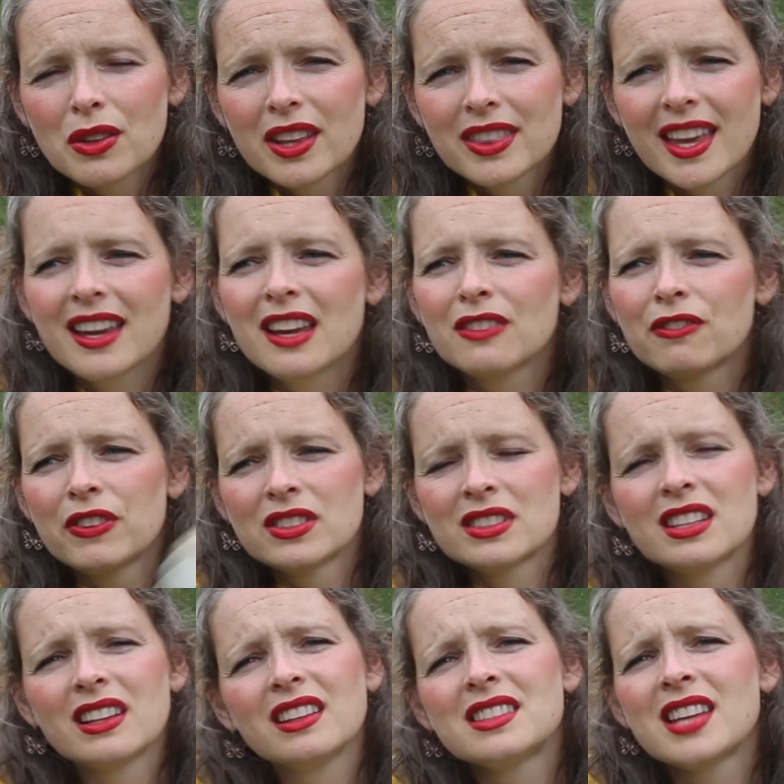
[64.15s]
that they can
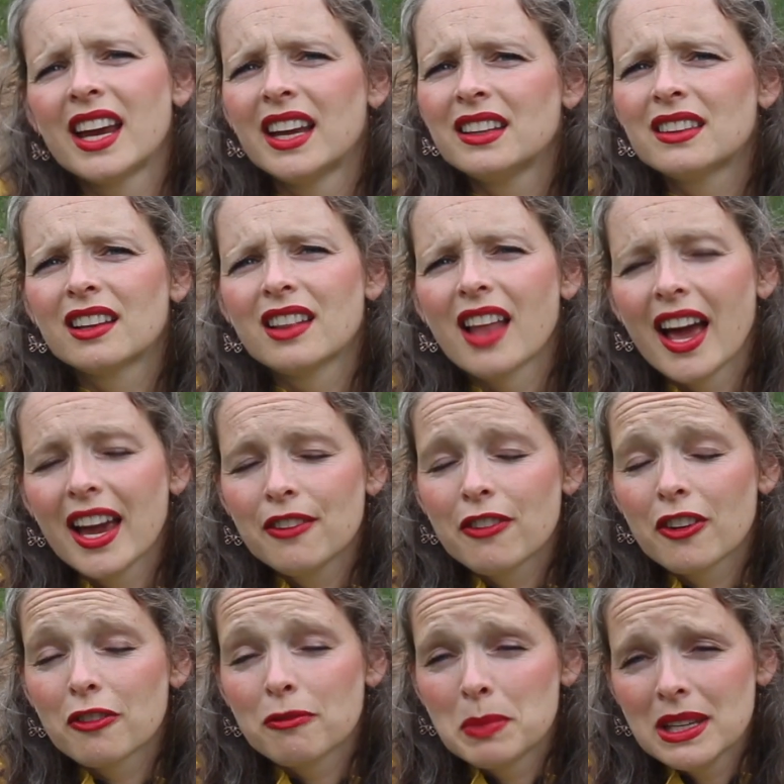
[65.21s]
facilitate the life
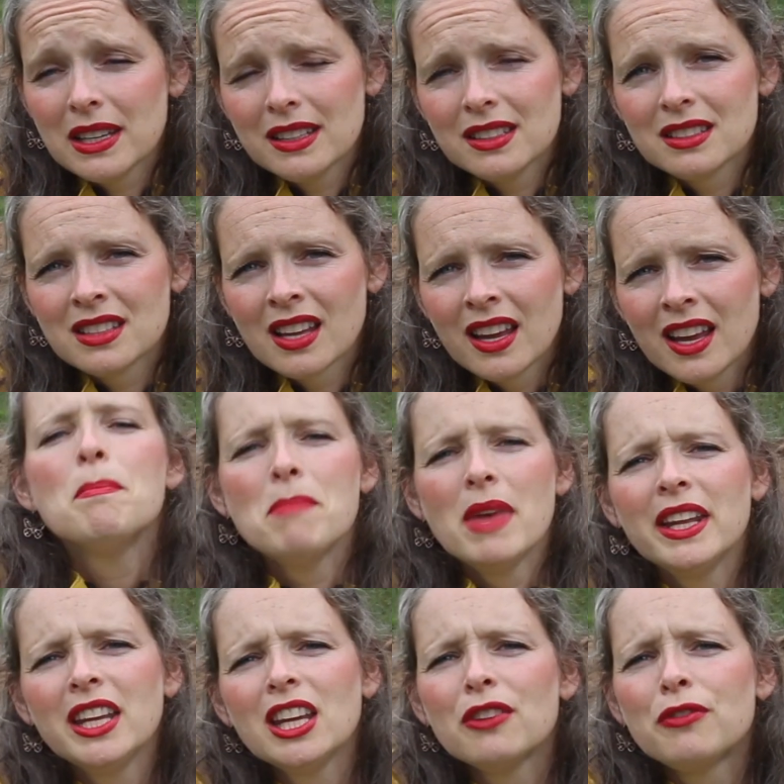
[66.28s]
of bees.
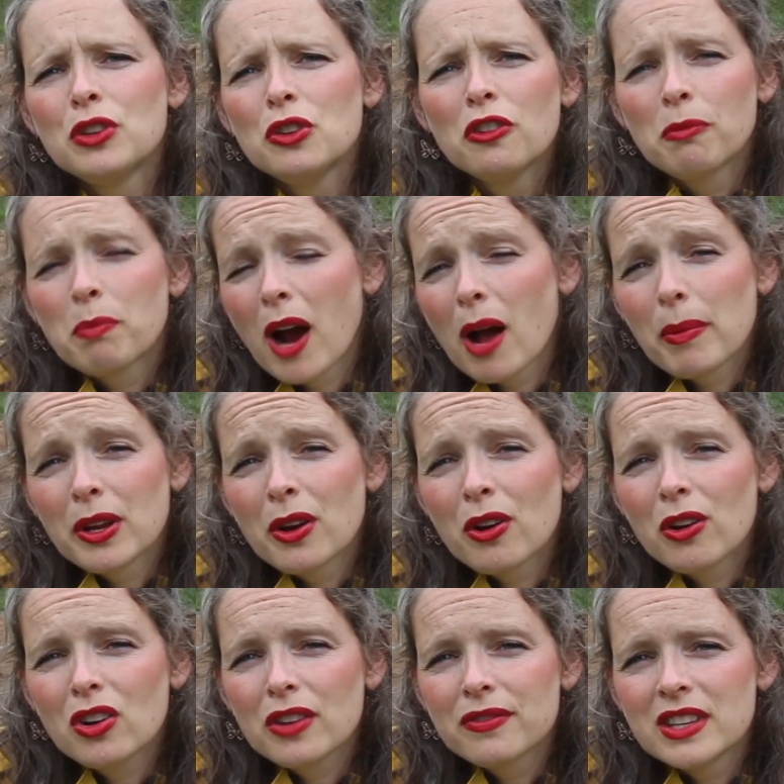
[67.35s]
Many of you have probably
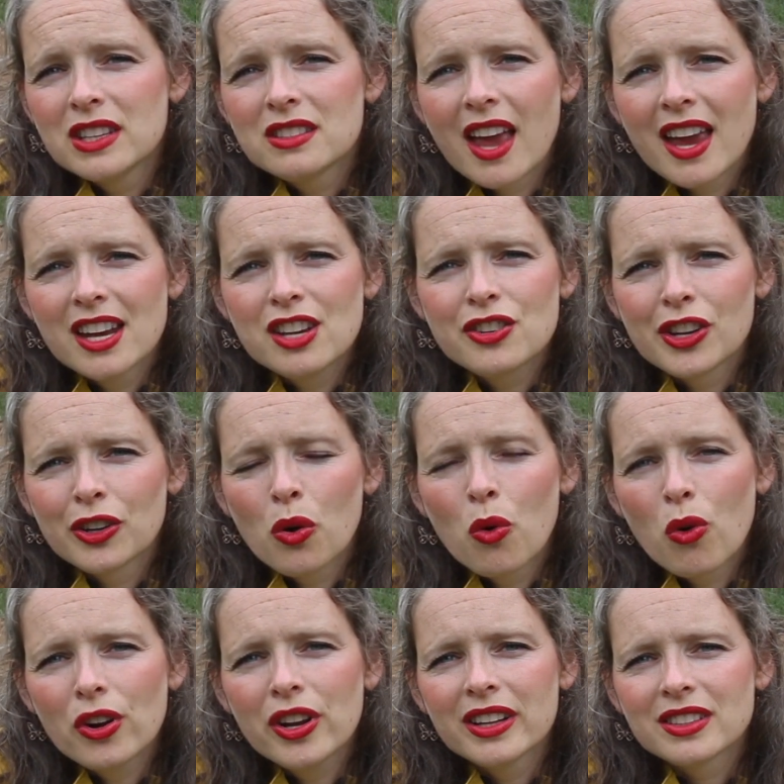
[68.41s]
heard of these Asian
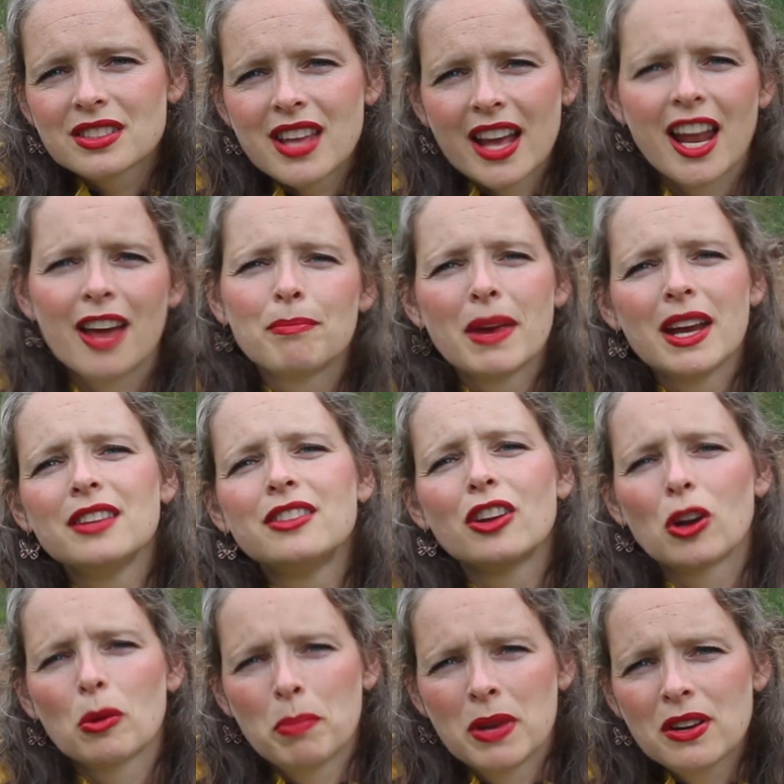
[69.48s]
hornets that have made
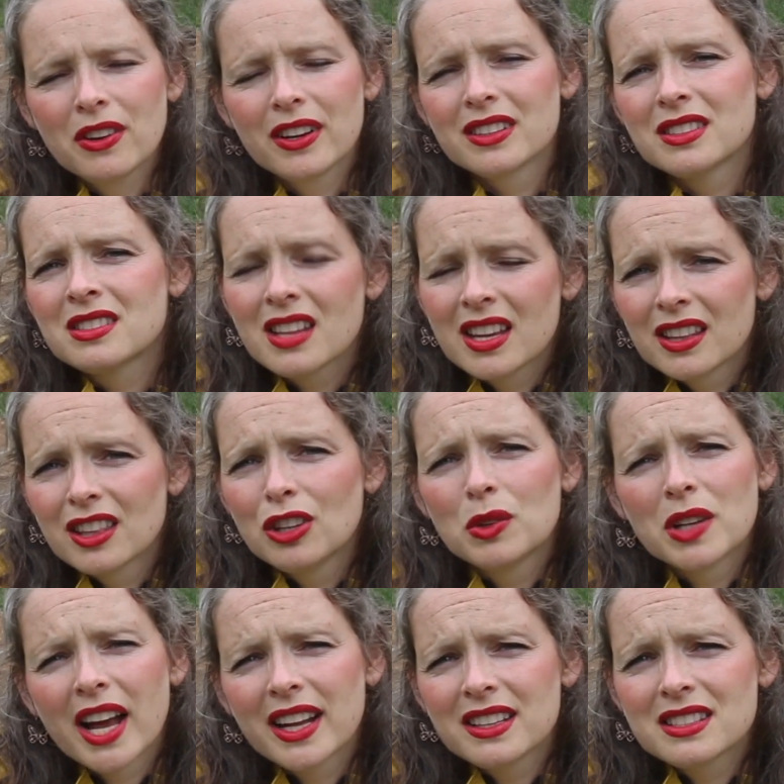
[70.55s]
their appearance in the
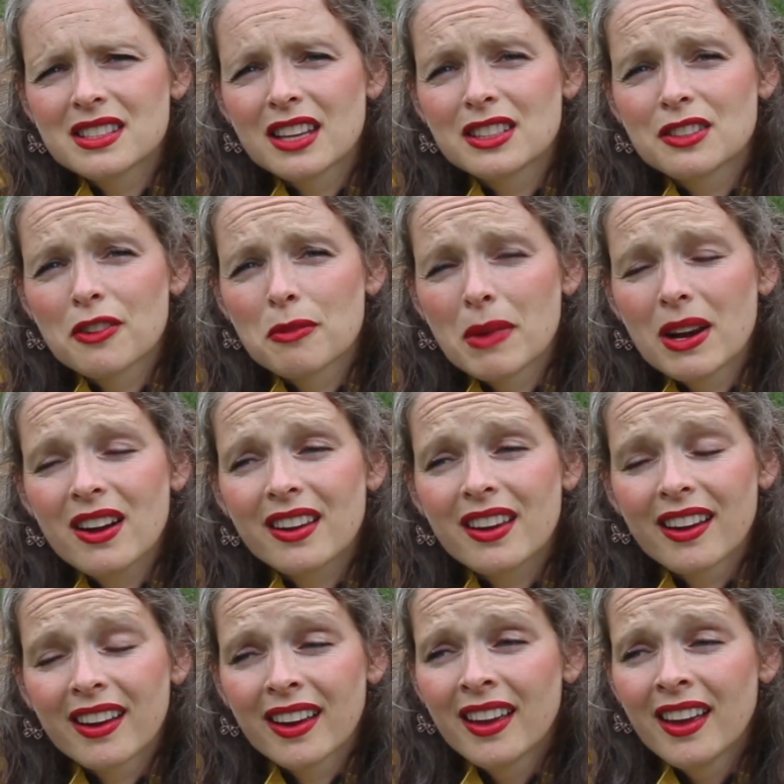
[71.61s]
United States of
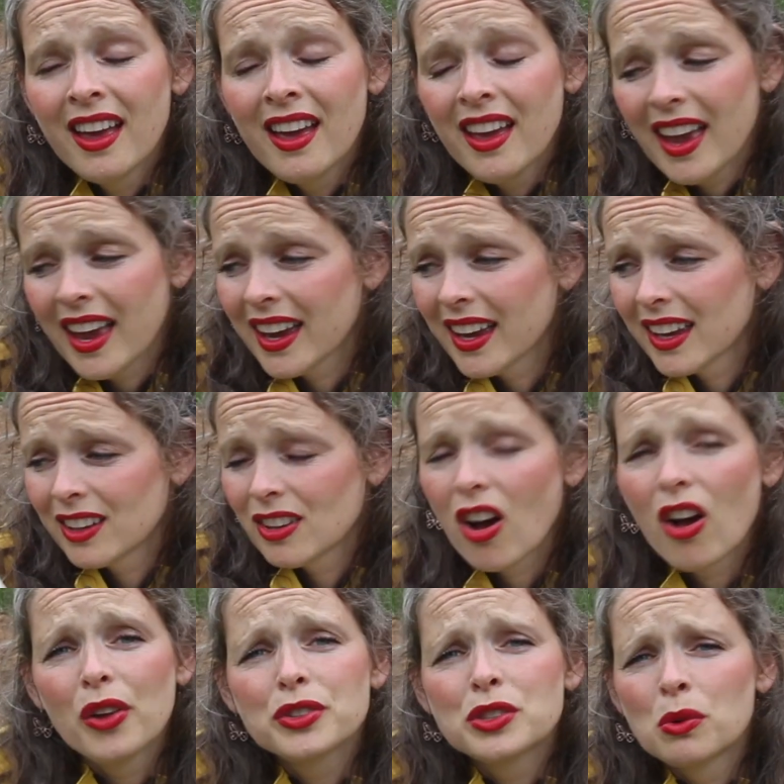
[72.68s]
America and
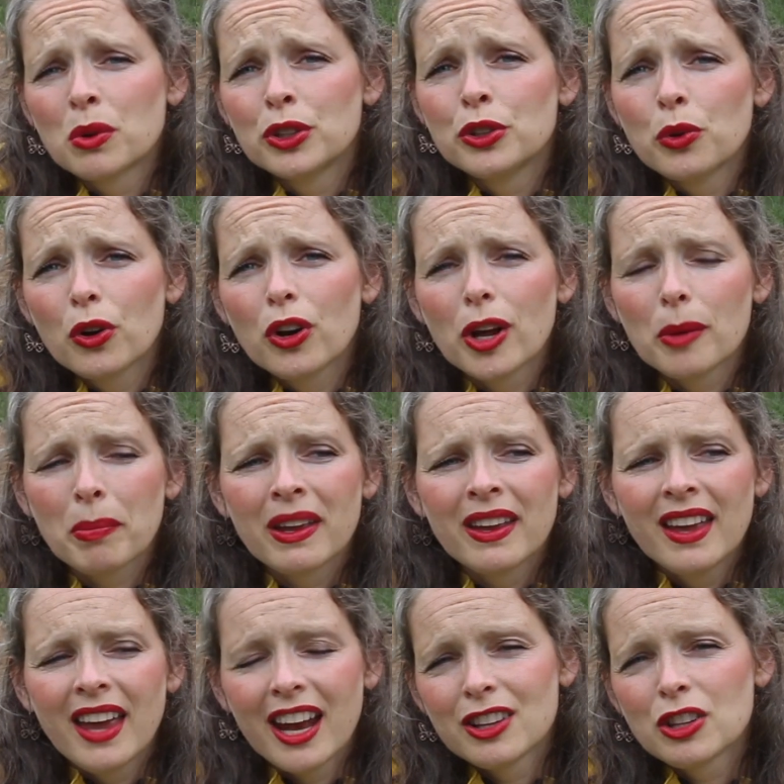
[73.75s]
also in Europe.
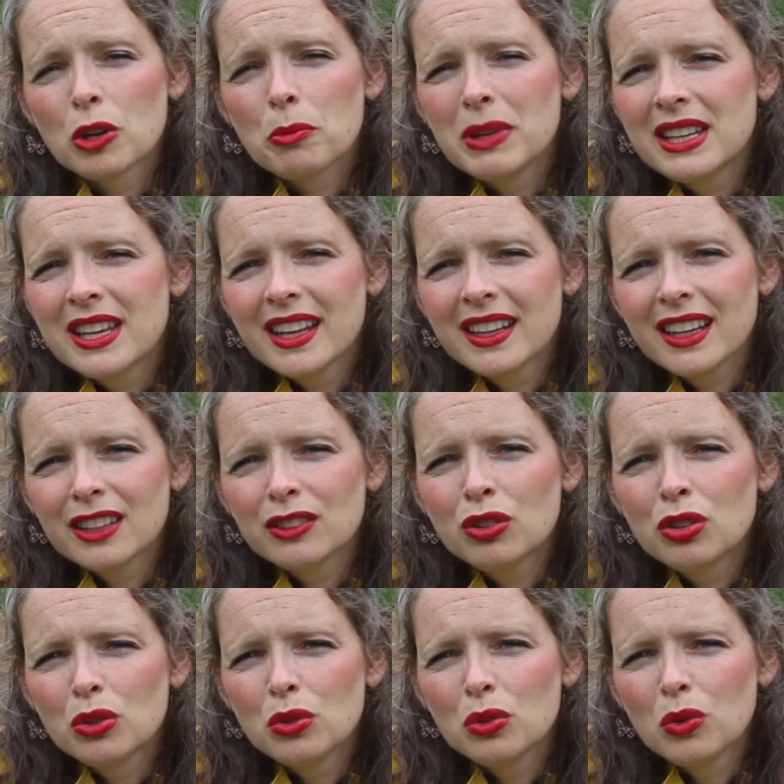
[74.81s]
And they're beginning
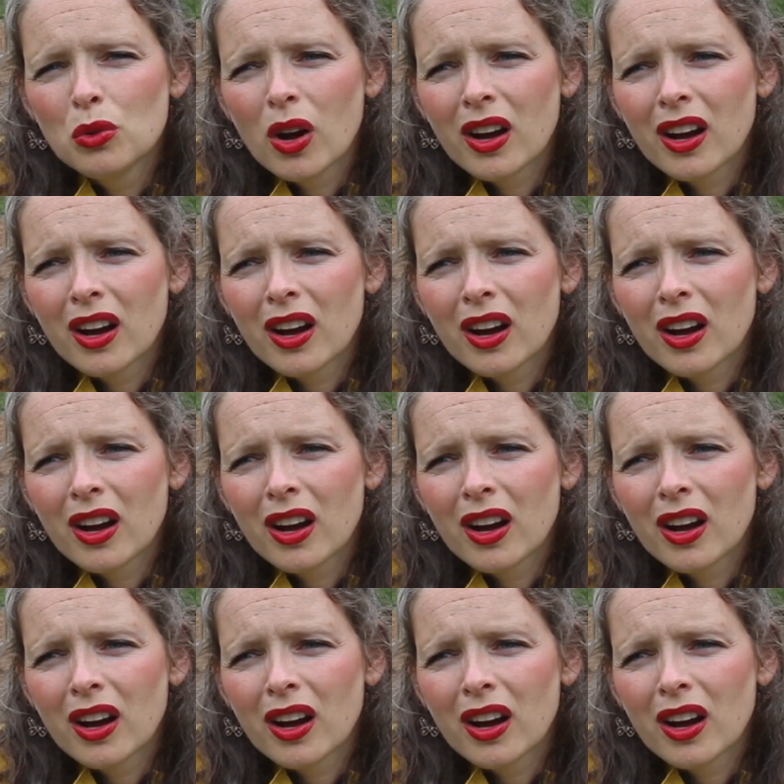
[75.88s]
to